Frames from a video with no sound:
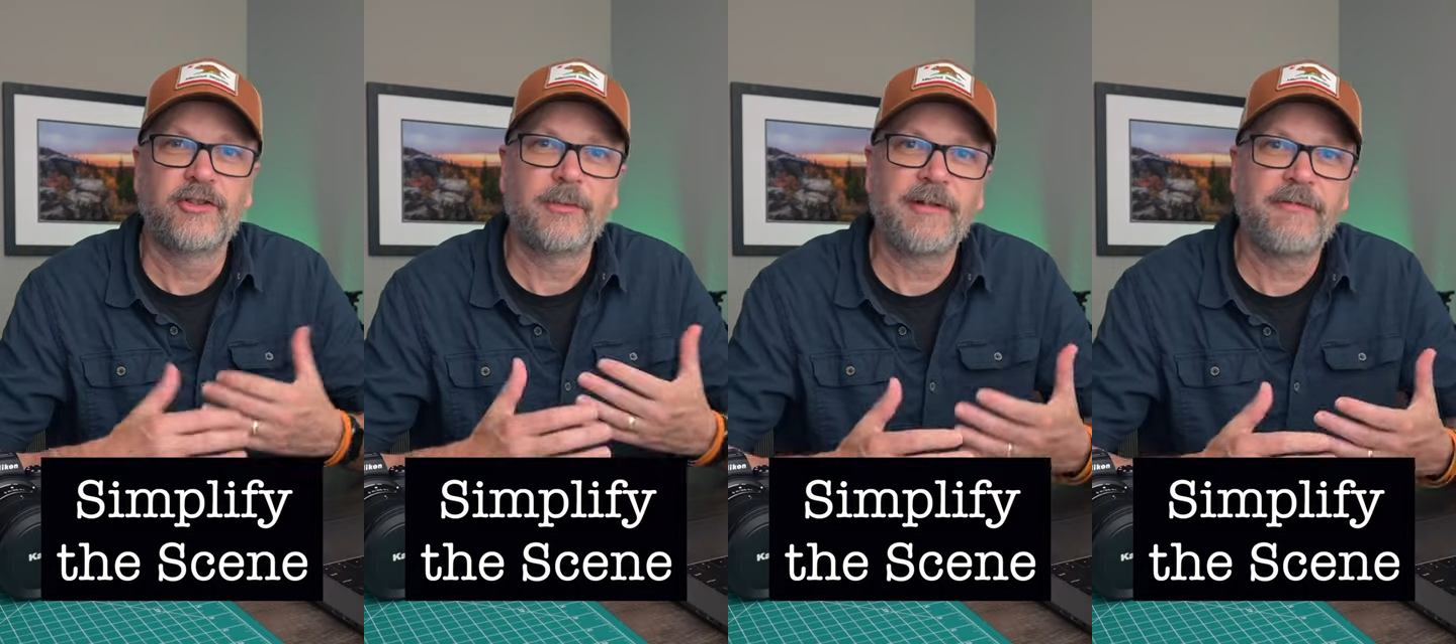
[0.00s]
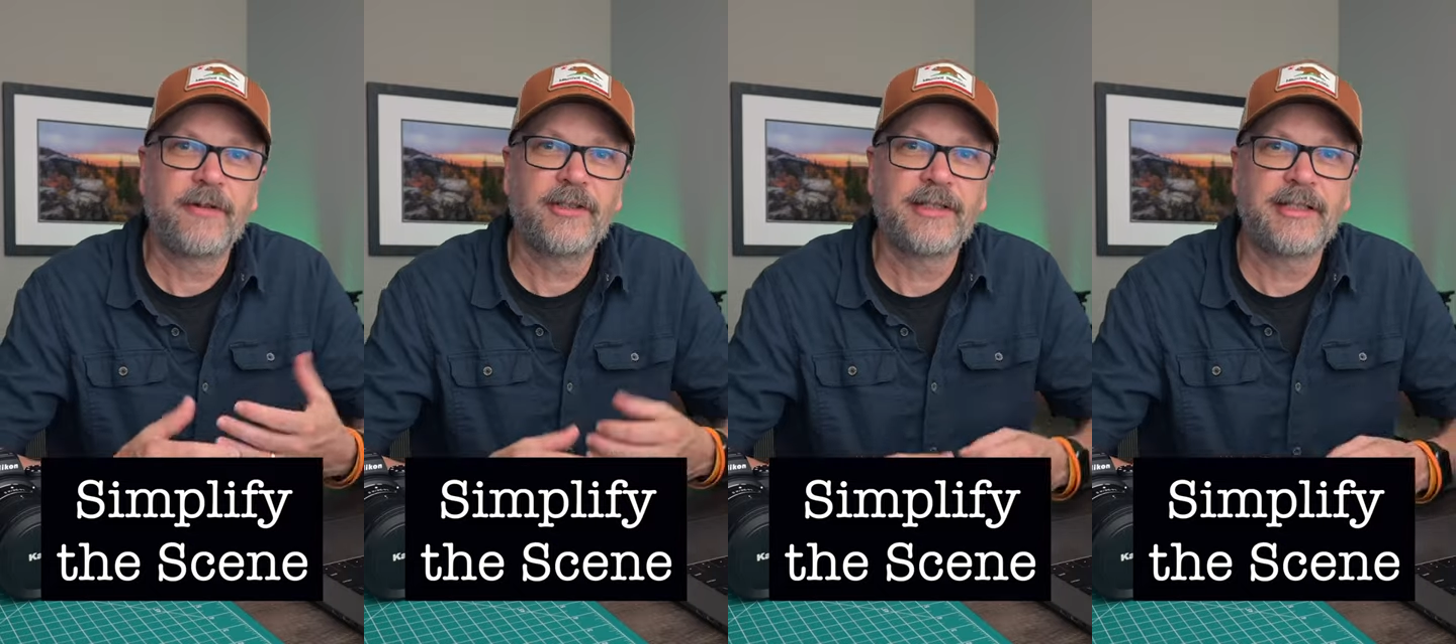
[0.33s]
So my
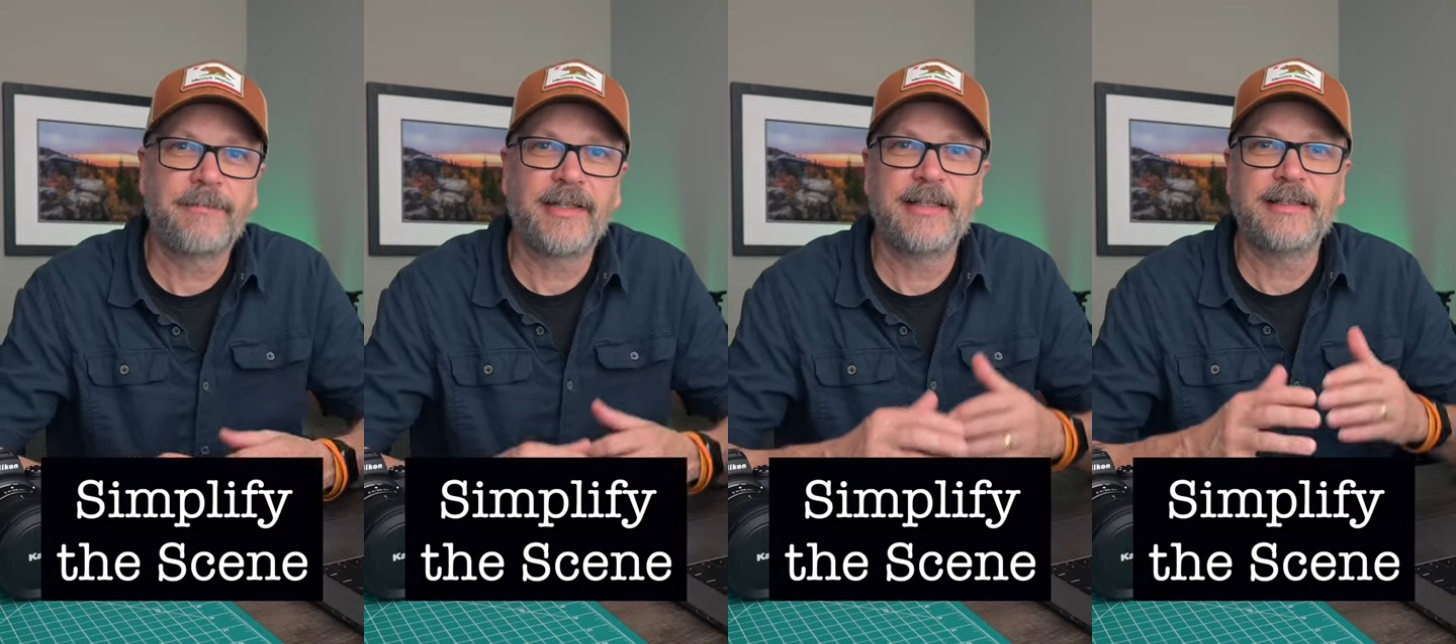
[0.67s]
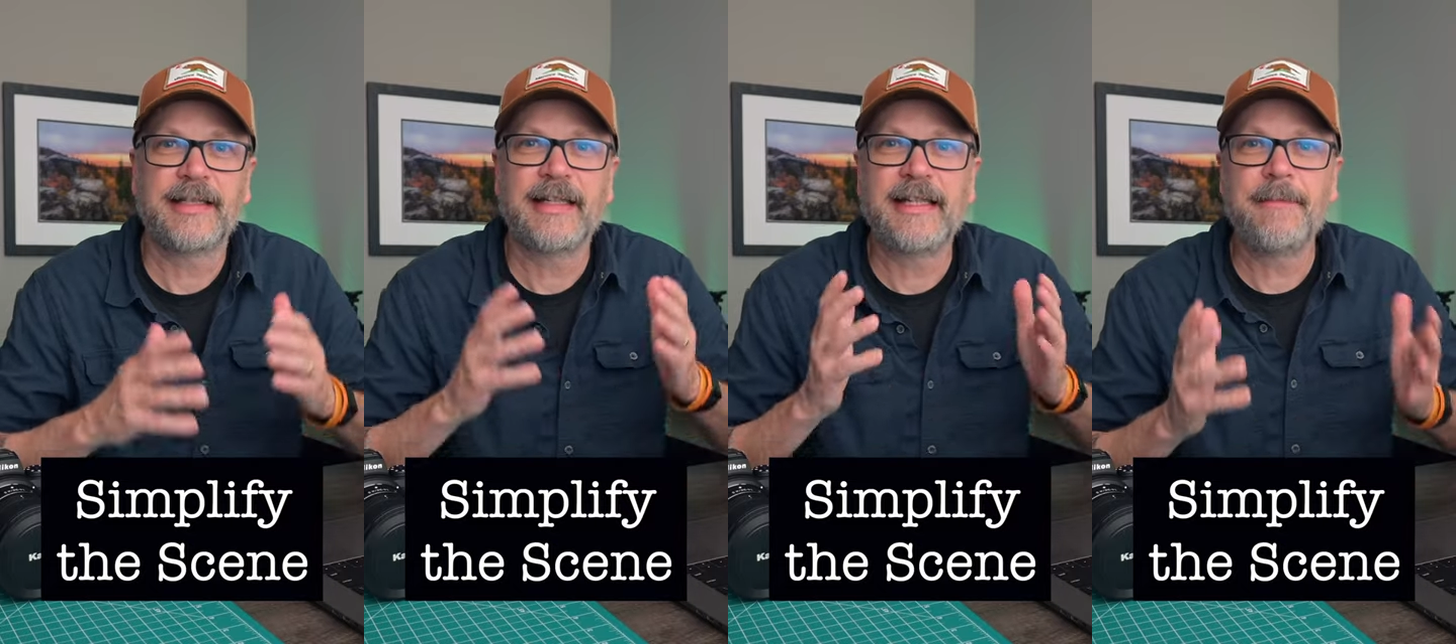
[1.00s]
first tip
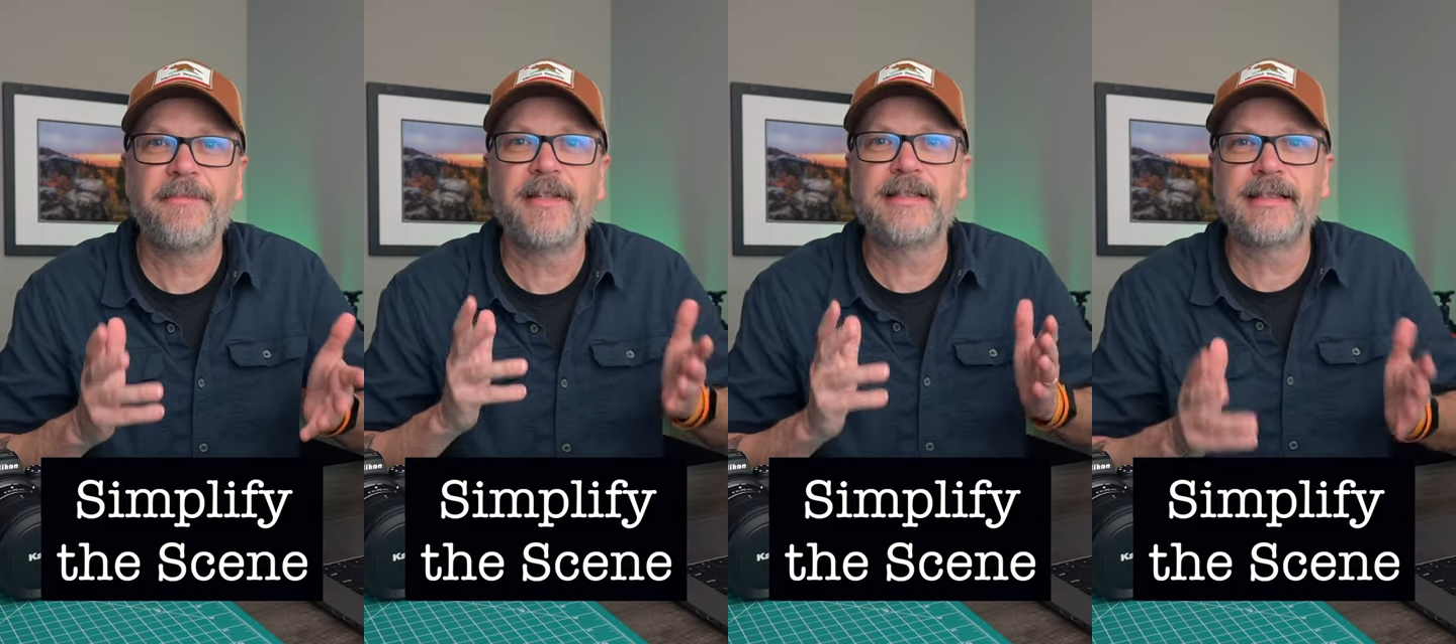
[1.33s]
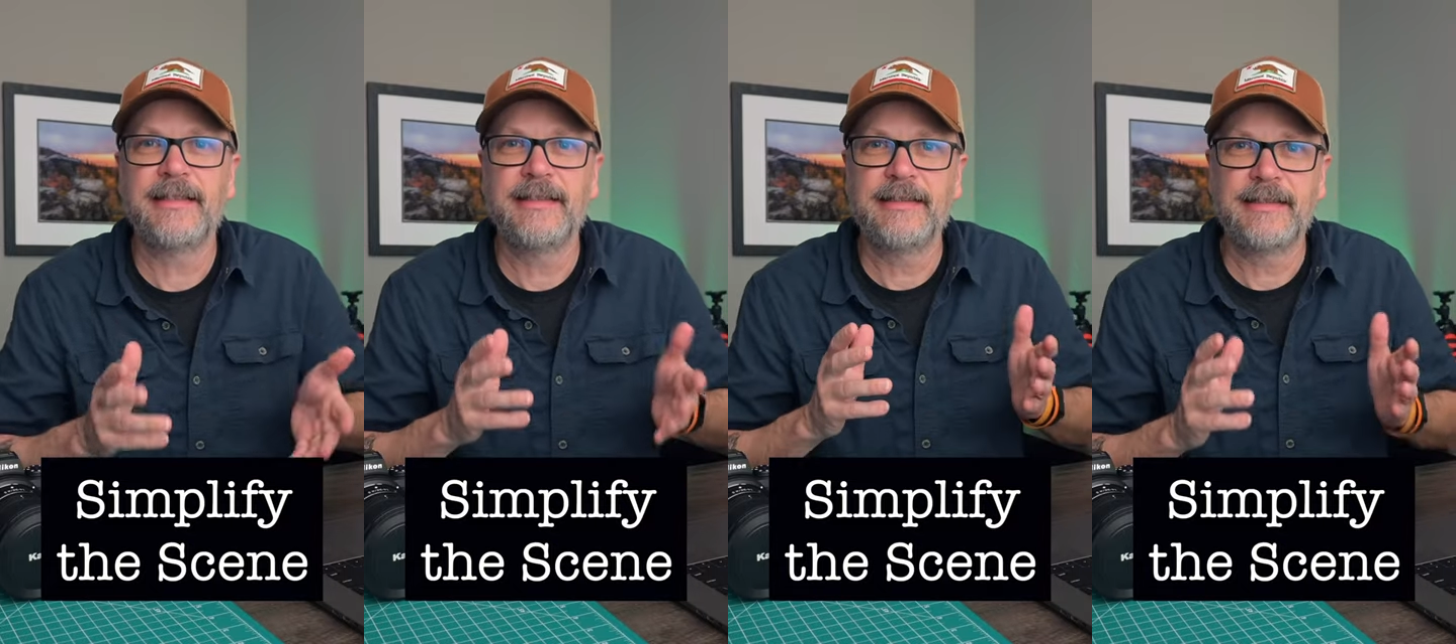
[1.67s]
is keep the
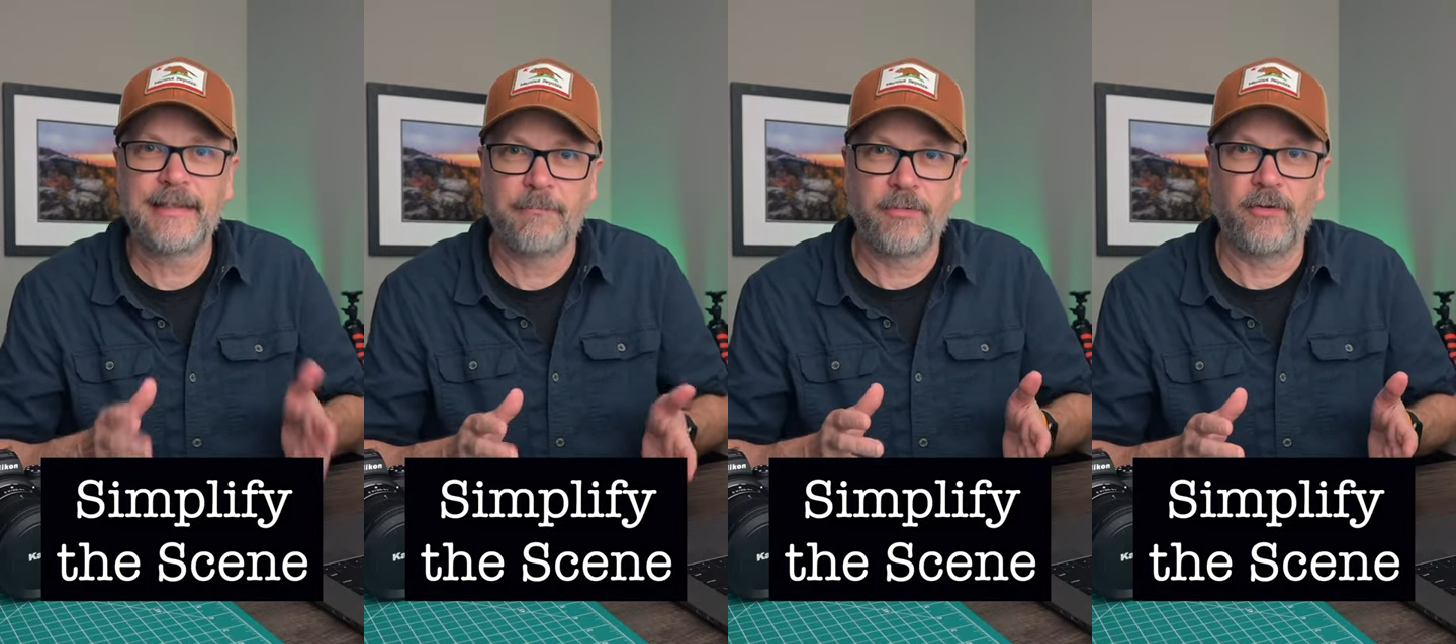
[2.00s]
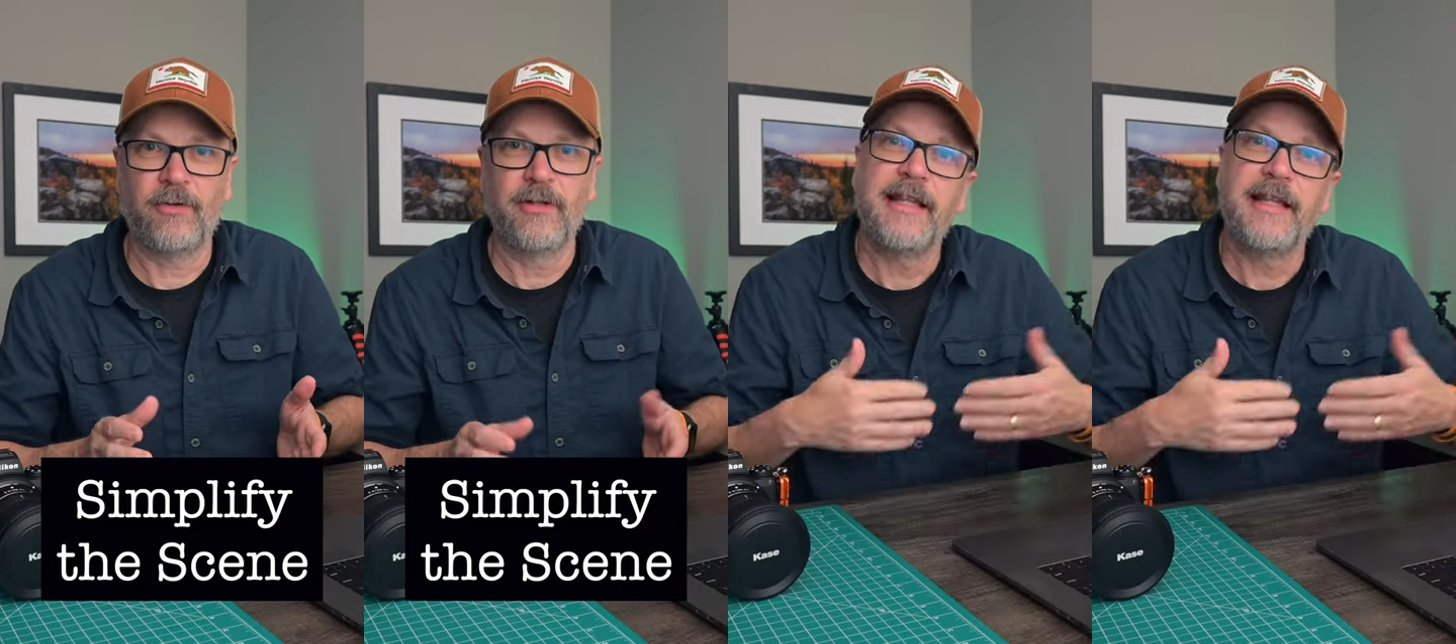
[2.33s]
scene simple.